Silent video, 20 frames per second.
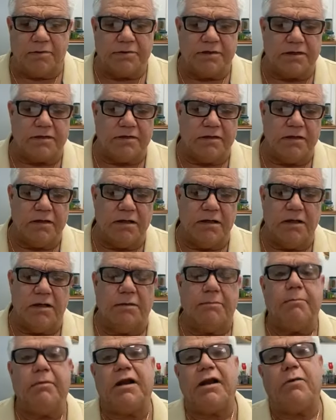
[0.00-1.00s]
about it,
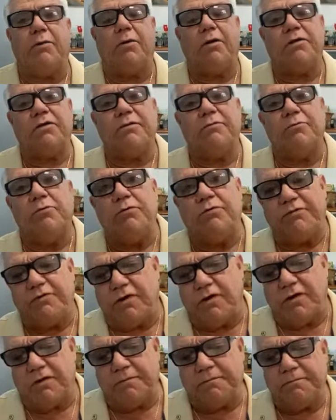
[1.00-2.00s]
but I want to
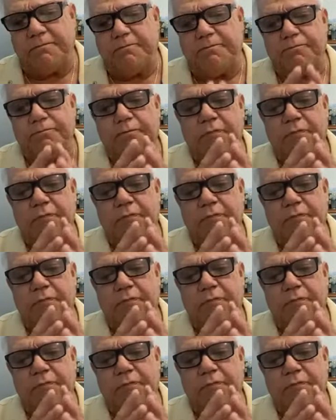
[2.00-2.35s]
move on.